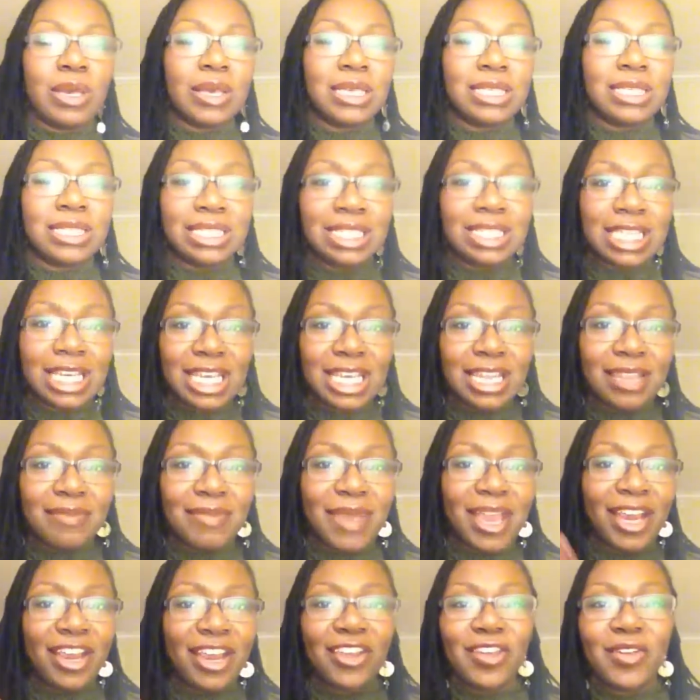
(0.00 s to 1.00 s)
stick in the
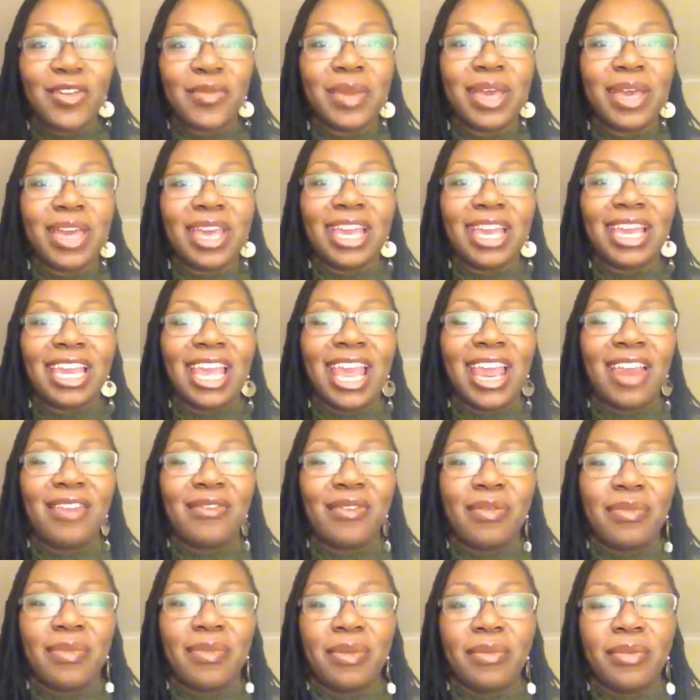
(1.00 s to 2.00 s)
back of your mind and
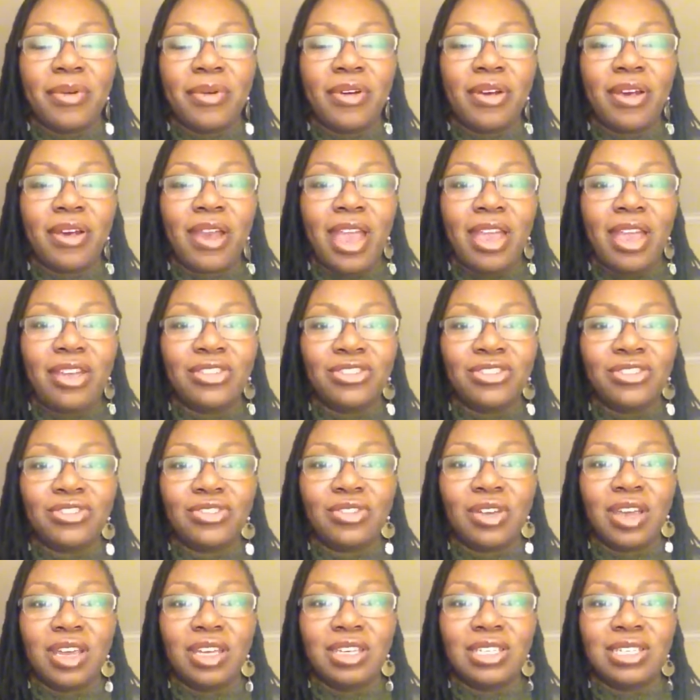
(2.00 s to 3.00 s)
remember as you're
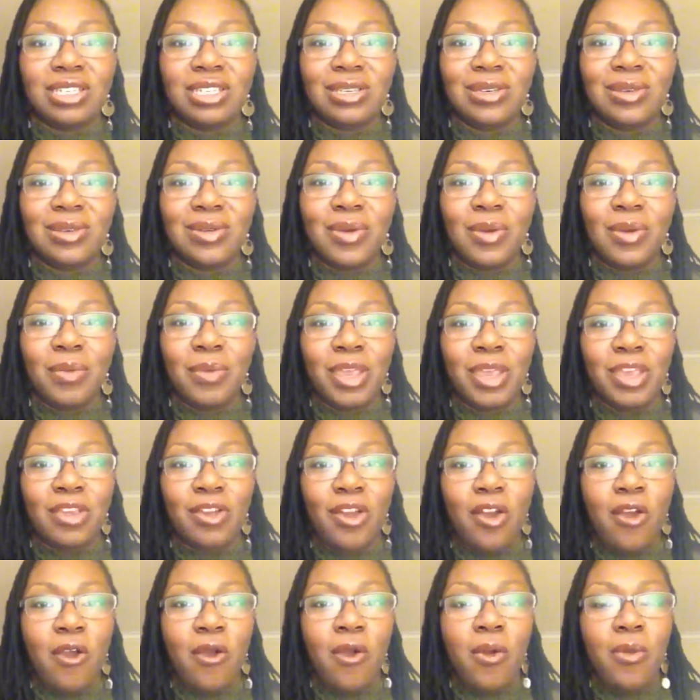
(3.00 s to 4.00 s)
trying to make
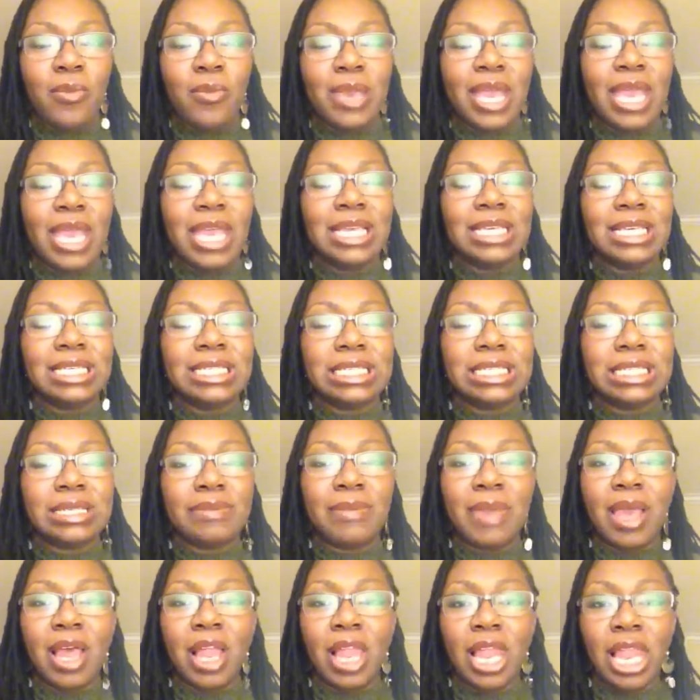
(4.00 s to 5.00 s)
your home
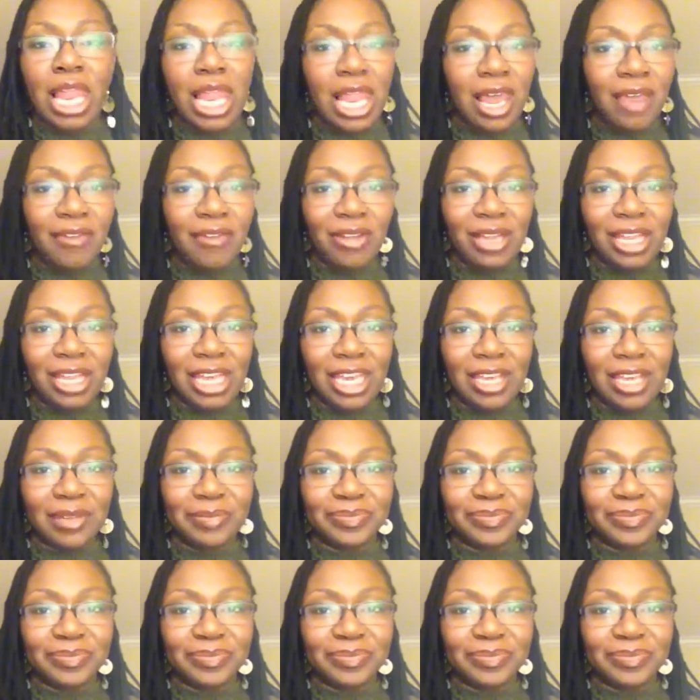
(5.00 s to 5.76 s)
smell lovely.